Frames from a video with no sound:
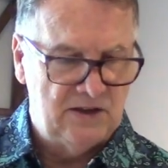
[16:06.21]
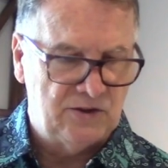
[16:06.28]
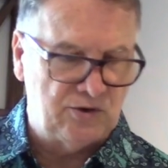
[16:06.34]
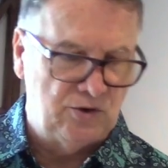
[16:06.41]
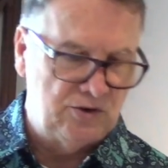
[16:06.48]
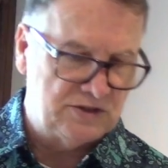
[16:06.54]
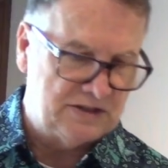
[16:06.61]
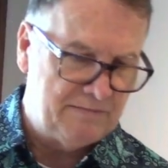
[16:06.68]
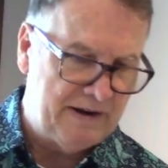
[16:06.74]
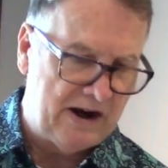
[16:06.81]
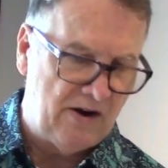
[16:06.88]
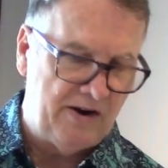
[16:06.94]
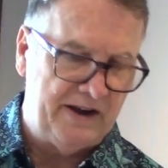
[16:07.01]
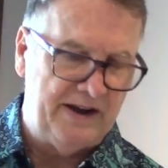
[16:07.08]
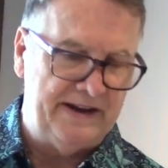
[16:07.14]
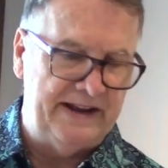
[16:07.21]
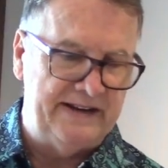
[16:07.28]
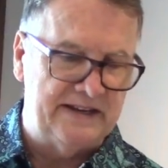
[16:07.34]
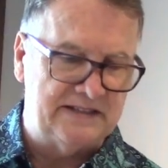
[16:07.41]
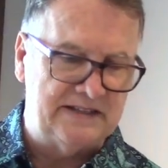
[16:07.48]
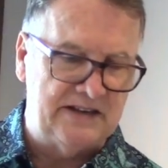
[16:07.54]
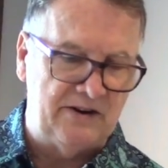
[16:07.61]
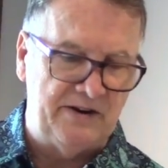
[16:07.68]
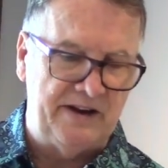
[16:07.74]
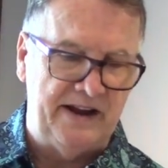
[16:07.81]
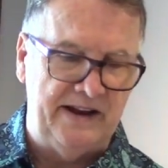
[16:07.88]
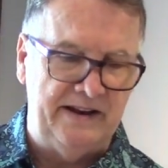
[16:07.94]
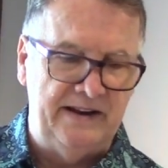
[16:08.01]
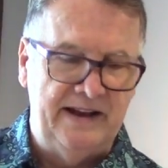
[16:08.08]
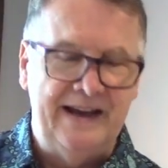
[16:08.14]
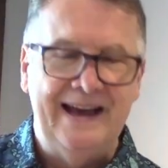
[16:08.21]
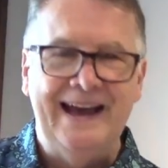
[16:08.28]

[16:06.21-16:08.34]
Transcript: through Samaria and into Syria, and,